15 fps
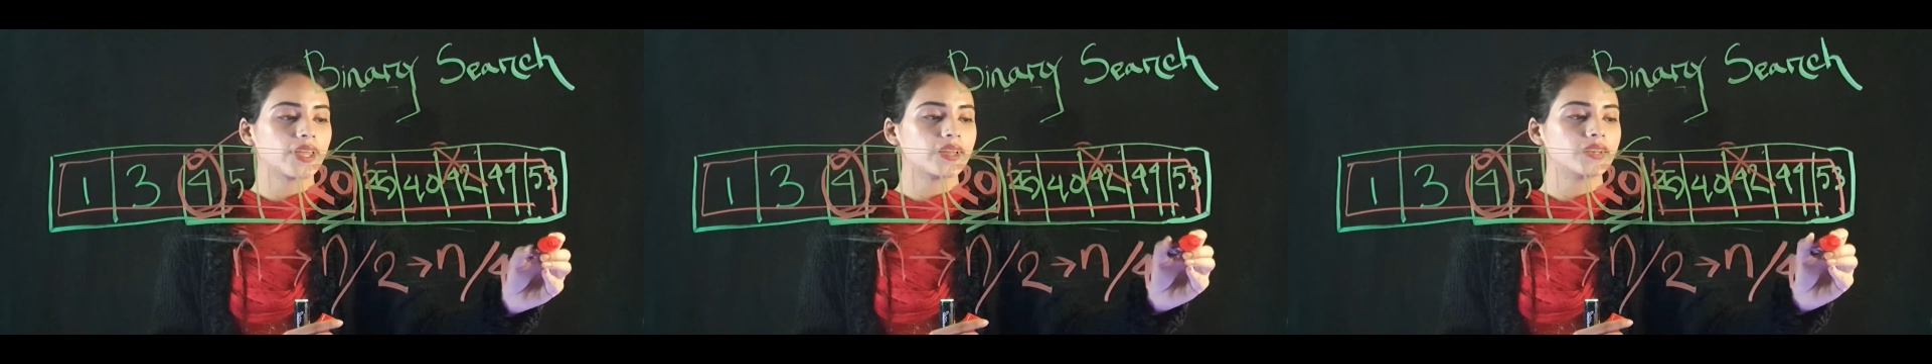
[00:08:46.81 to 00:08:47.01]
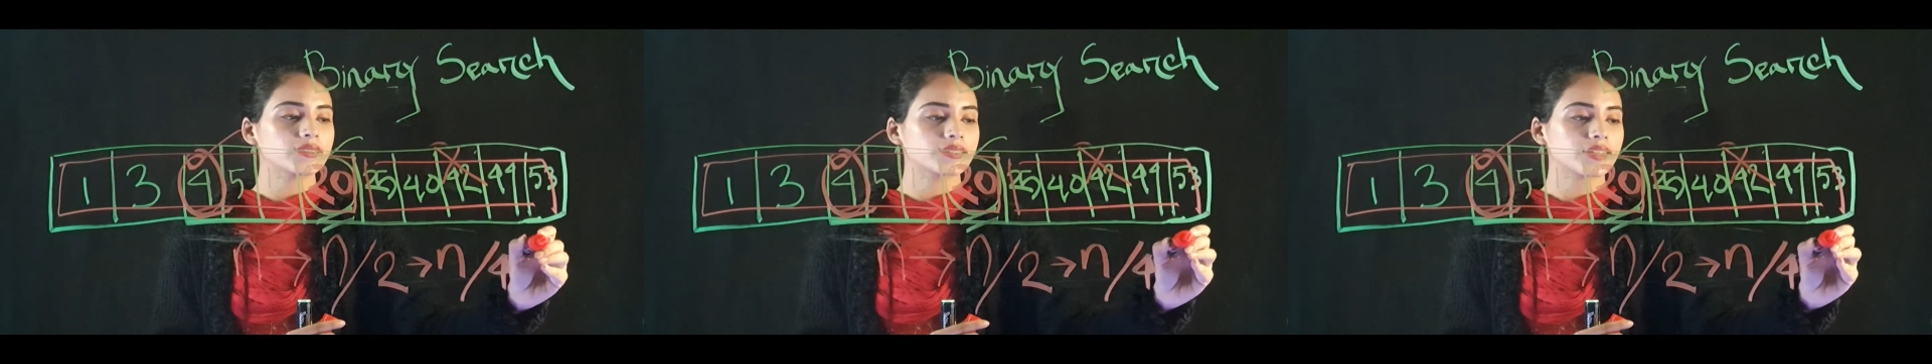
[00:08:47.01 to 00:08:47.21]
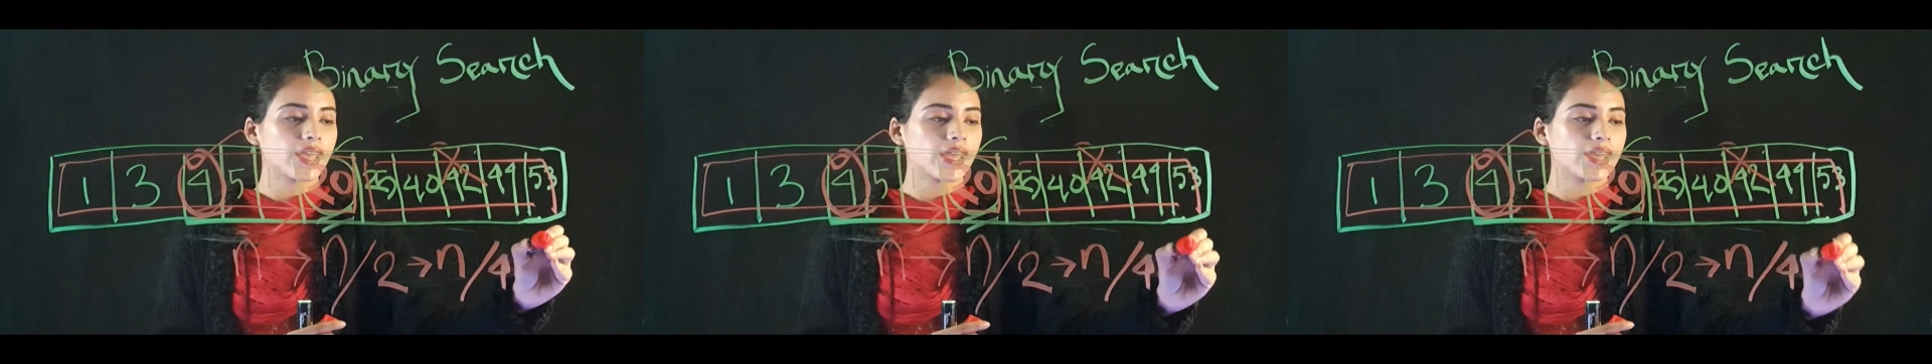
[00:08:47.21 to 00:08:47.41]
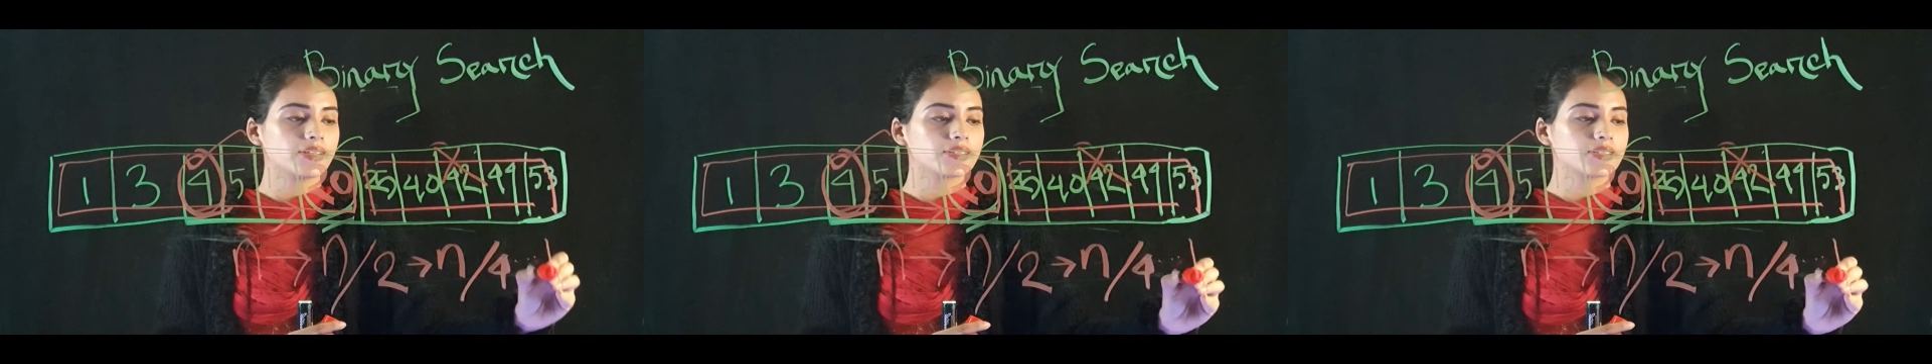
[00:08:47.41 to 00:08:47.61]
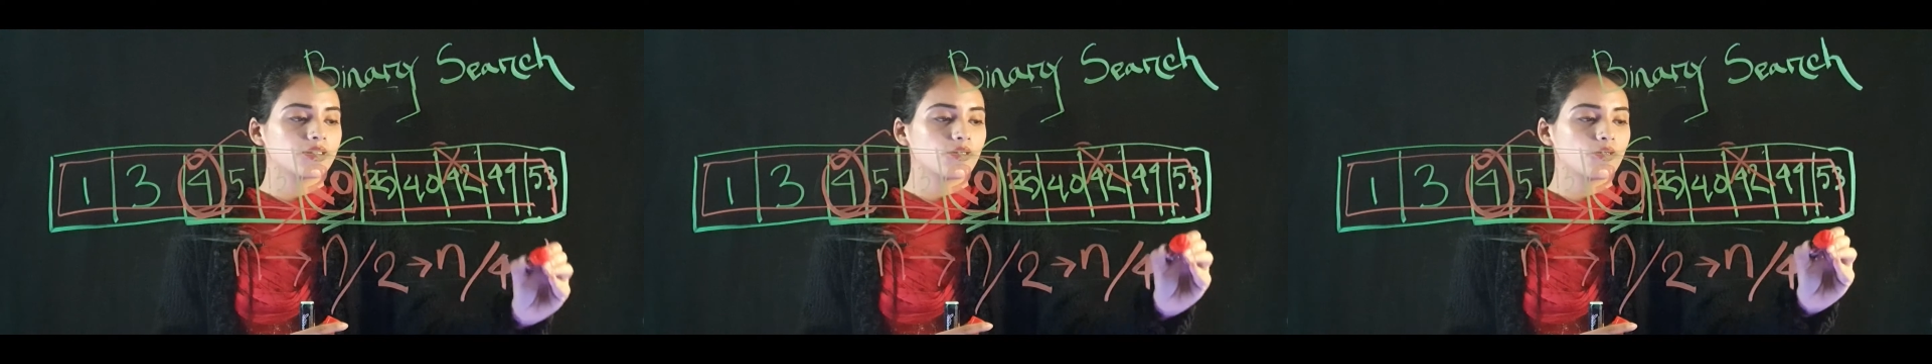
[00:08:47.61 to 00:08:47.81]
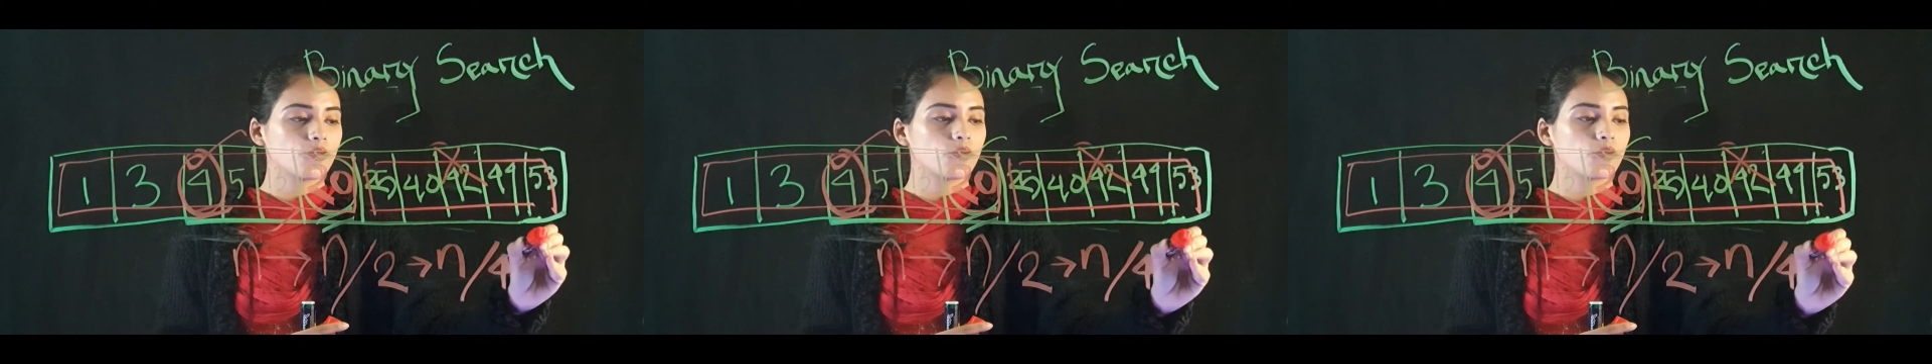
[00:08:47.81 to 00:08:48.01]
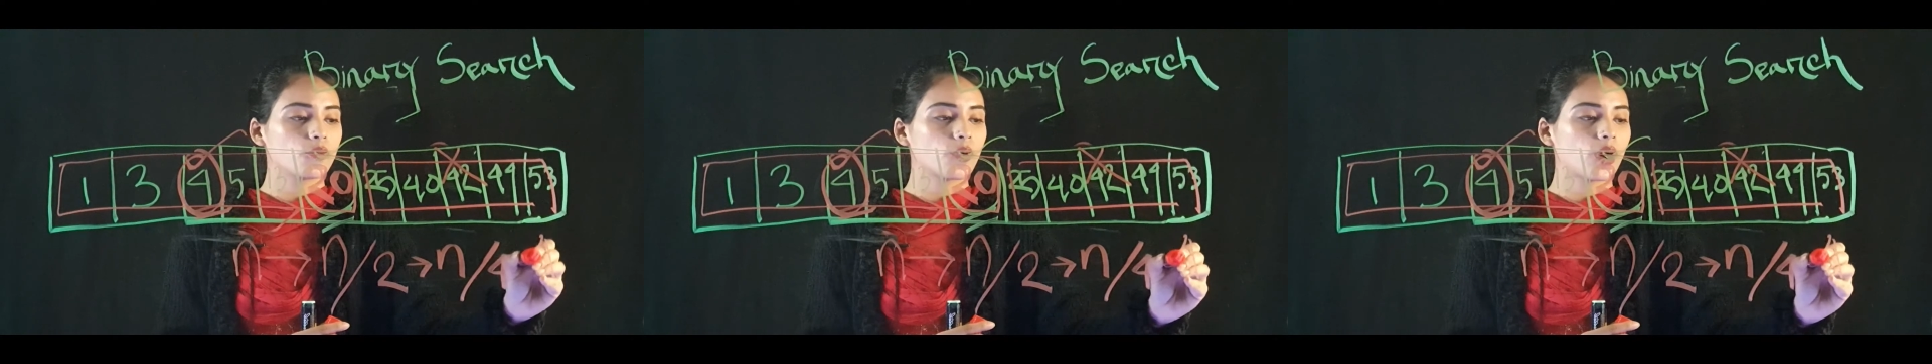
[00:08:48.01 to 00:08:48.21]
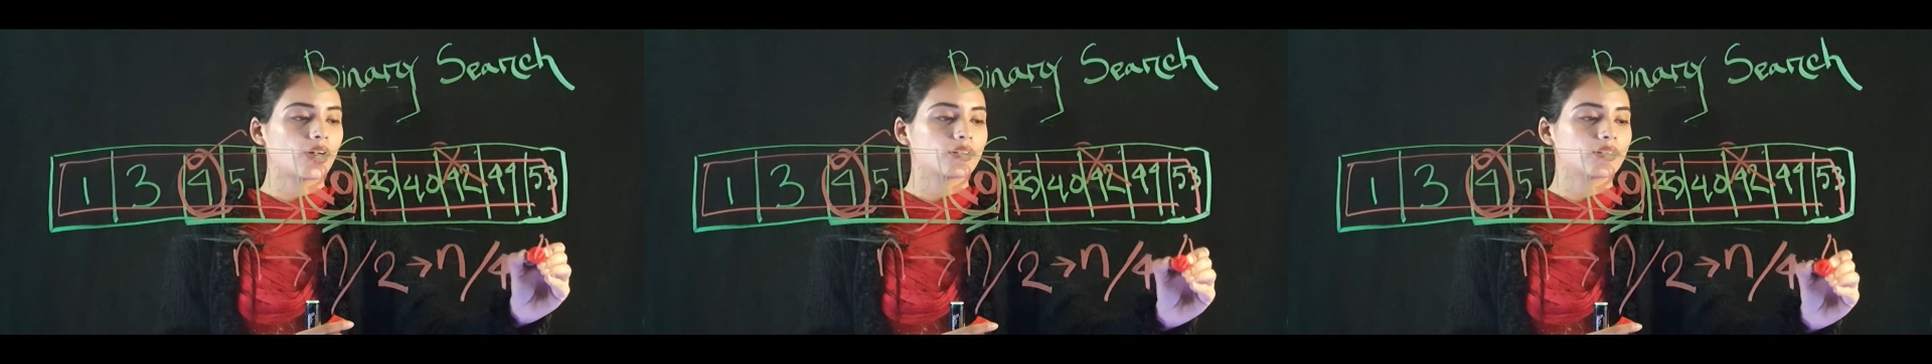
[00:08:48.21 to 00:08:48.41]
ends at
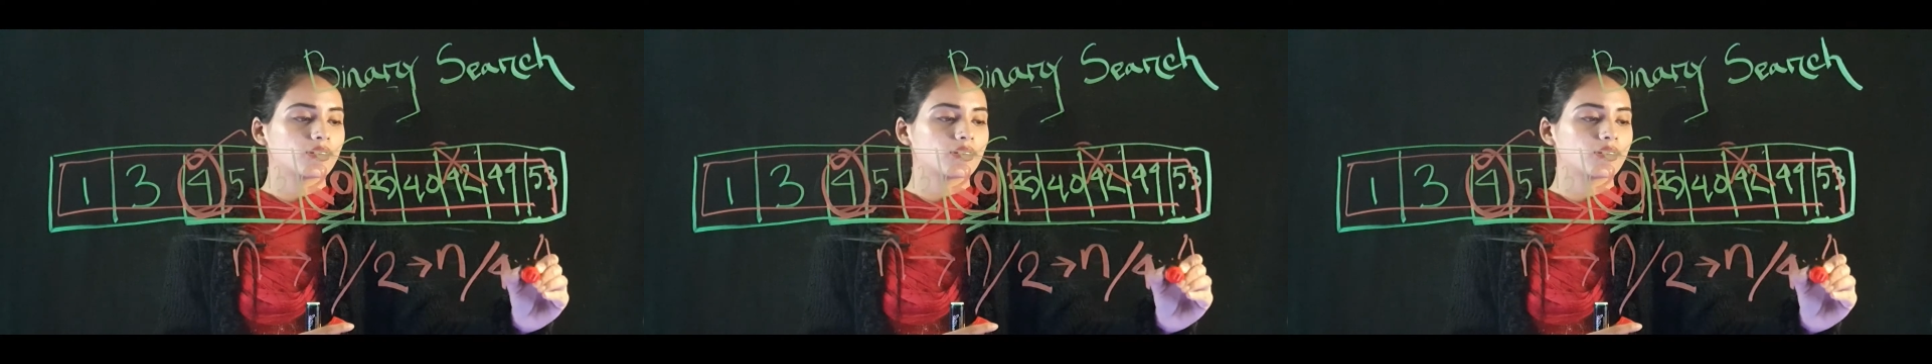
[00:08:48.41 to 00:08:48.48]
1